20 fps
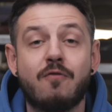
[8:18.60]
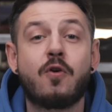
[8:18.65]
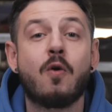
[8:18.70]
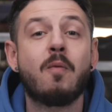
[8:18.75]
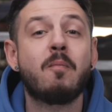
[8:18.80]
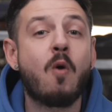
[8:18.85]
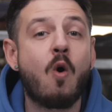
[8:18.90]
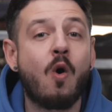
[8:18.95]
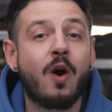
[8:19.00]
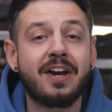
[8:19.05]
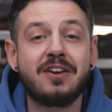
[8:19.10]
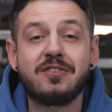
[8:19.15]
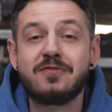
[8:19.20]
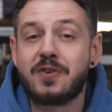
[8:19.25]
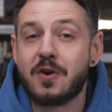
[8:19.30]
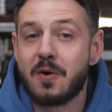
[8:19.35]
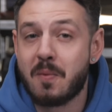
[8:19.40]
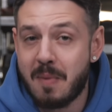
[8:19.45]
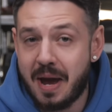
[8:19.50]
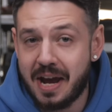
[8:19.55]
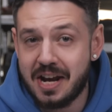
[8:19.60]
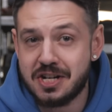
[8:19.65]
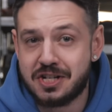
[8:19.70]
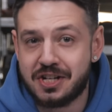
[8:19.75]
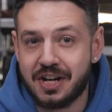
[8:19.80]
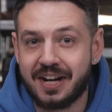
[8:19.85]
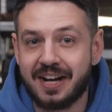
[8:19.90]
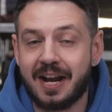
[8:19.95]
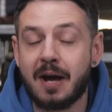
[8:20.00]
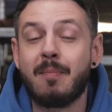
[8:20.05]
For more
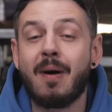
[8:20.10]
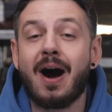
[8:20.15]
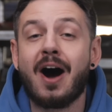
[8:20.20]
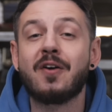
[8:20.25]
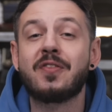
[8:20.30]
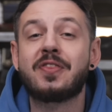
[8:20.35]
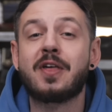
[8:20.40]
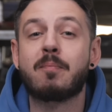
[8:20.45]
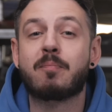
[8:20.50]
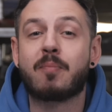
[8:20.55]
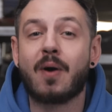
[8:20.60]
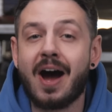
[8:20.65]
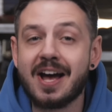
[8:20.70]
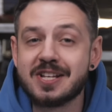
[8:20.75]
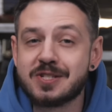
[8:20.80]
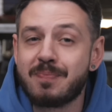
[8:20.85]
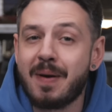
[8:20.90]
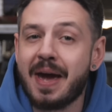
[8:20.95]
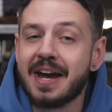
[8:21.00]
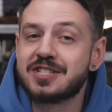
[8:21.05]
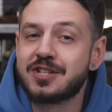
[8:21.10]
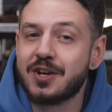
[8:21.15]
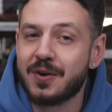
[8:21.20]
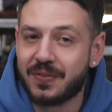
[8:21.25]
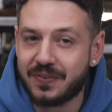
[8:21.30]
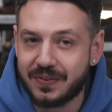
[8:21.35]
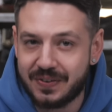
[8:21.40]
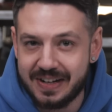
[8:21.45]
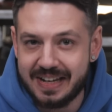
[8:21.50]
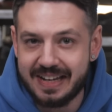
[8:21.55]
information about the Prospector
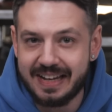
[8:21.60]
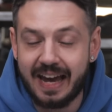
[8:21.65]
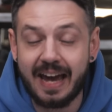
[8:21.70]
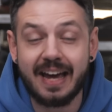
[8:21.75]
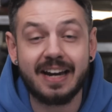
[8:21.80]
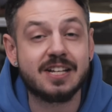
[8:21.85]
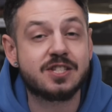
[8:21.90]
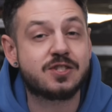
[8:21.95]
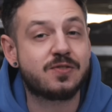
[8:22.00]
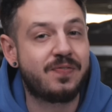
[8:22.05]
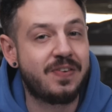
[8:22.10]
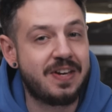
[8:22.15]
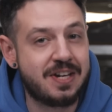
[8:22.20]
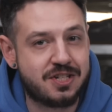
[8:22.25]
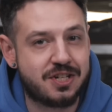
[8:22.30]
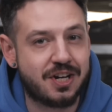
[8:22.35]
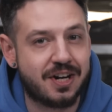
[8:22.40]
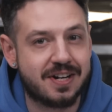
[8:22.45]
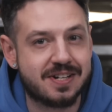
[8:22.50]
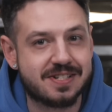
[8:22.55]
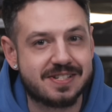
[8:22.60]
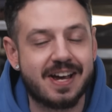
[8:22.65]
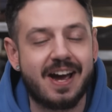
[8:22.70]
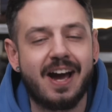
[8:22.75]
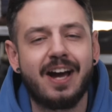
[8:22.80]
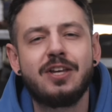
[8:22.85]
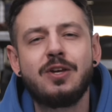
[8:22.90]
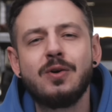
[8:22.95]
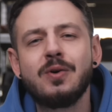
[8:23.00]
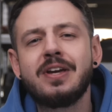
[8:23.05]
3 and its features,
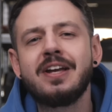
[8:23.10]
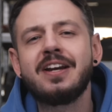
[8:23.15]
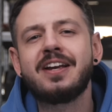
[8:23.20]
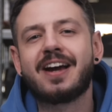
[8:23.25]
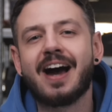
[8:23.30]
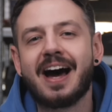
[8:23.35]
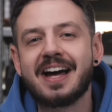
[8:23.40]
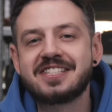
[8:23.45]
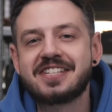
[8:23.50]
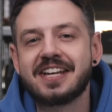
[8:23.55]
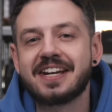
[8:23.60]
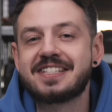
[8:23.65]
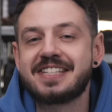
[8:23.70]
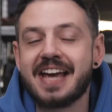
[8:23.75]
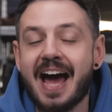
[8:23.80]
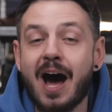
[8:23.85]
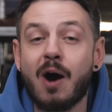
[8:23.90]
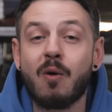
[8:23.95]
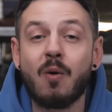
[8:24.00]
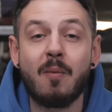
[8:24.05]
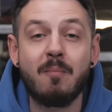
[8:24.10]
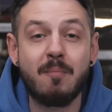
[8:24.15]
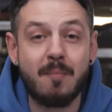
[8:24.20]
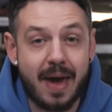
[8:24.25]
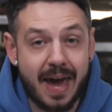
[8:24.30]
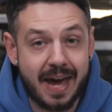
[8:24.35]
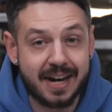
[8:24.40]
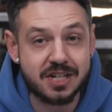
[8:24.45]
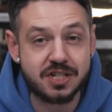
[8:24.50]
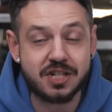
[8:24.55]
you can contact our
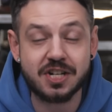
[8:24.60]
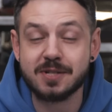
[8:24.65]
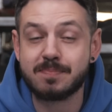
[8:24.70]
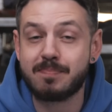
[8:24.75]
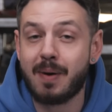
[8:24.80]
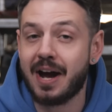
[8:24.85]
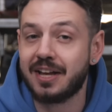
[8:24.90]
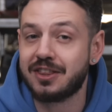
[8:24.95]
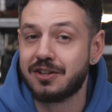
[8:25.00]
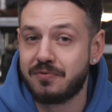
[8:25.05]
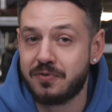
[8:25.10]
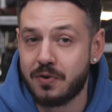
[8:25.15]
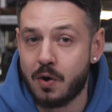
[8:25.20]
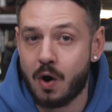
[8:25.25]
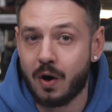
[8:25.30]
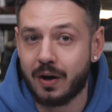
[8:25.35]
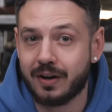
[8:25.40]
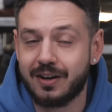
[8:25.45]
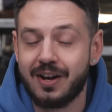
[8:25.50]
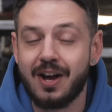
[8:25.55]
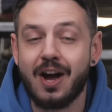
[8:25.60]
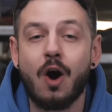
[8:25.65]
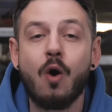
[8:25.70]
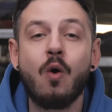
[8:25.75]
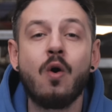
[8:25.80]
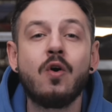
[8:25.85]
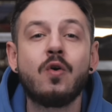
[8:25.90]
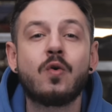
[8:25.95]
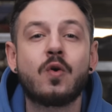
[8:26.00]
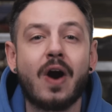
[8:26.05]
managers by the phone
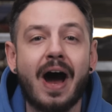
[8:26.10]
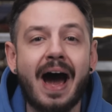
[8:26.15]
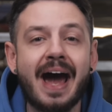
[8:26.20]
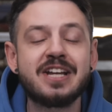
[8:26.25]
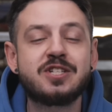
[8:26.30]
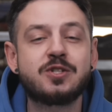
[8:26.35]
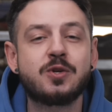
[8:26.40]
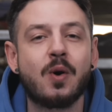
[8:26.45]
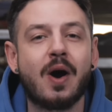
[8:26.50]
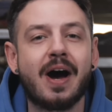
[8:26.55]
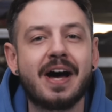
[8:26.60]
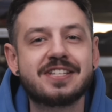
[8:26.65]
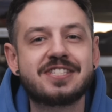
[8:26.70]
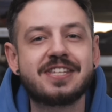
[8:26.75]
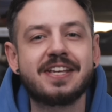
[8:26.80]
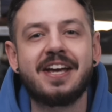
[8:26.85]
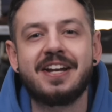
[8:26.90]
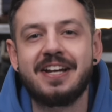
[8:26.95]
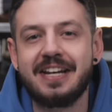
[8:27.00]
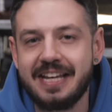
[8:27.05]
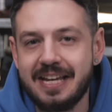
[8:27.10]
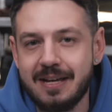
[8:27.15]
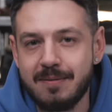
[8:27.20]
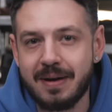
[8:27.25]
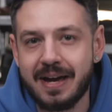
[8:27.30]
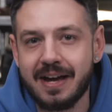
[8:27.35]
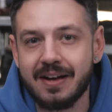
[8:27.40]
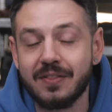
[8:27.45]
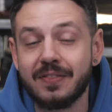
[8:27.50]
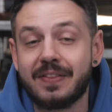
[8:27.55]
or write to us an
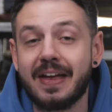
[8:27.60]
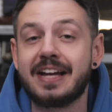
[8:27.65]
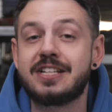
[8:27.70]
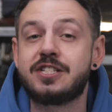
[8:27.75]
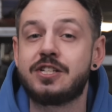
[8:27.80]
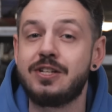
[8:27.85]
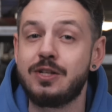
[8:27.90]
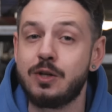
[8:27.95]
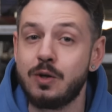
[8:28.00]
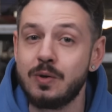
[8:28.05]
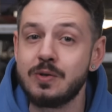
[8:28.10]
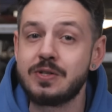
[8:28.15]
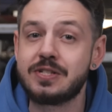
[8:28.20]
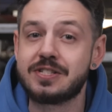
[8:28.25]
email that you